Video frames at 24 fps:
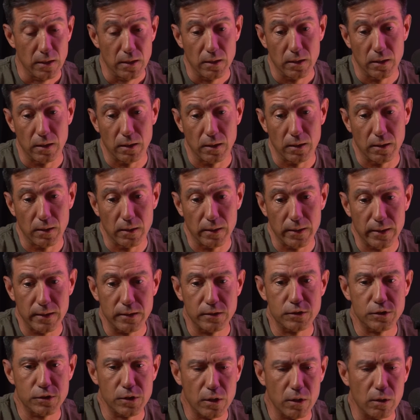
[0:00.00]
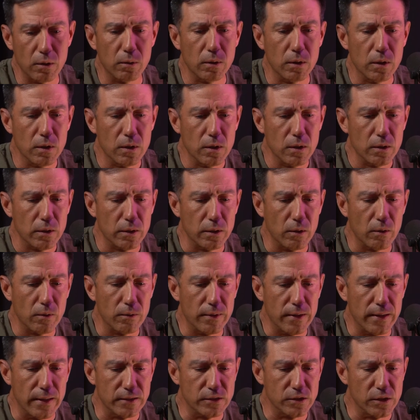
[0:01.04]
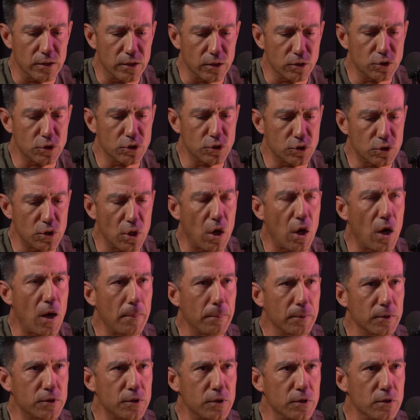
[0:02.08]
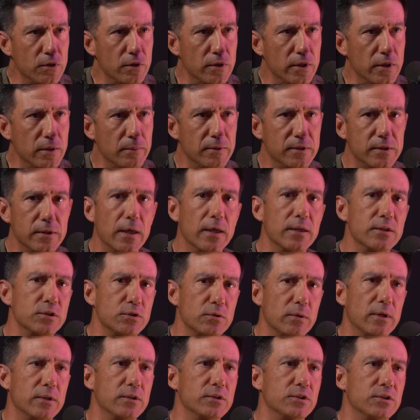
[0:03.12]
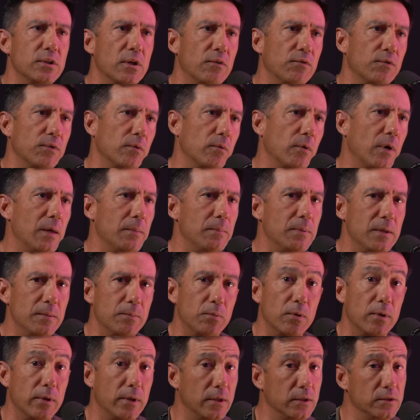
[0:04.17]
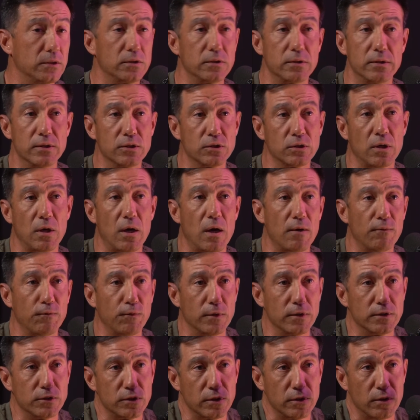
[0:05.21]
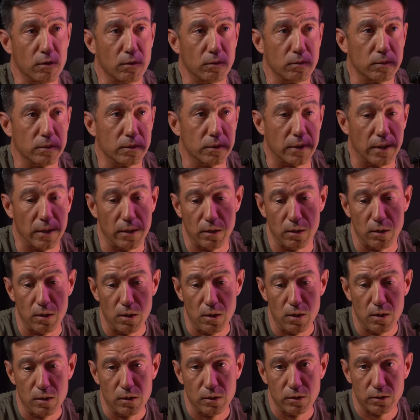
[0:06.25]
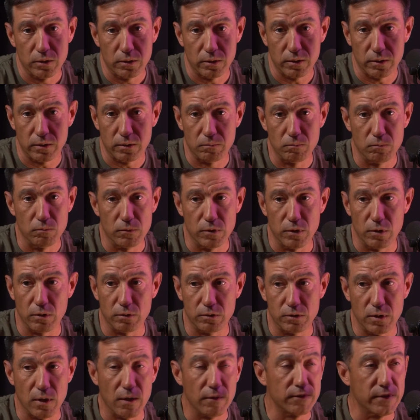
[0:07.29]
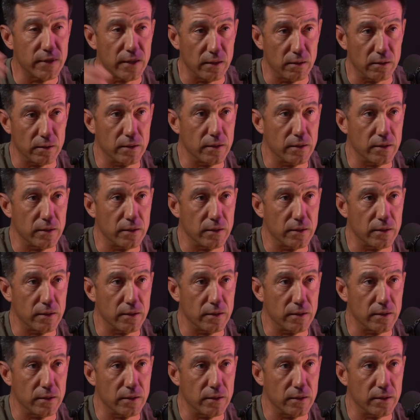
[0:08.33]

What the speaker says: And so that there's just the opportunity, but you got to surround yourself with the right people, and that's this conference. Kind of dovetailing